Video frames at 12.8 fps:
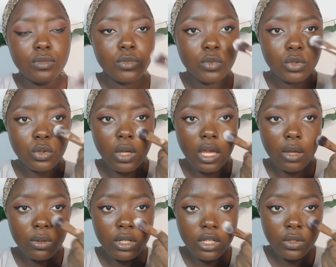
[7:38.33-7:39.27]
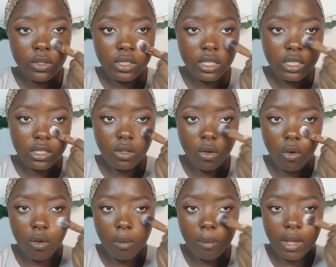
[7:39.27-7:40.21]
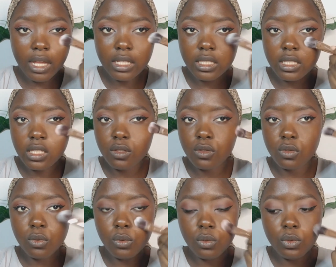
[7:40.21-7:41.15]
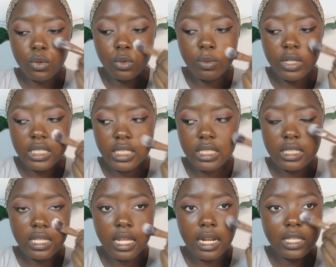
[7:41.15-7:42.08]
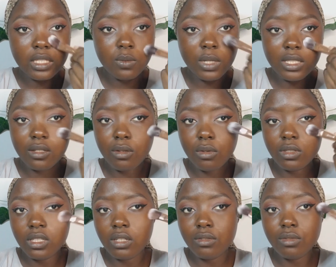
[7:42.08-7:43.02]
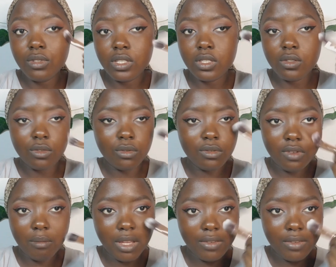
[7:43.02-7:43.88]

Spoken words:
So I only use it on my T-zone, places that I sweat a lot. I do not use it all over my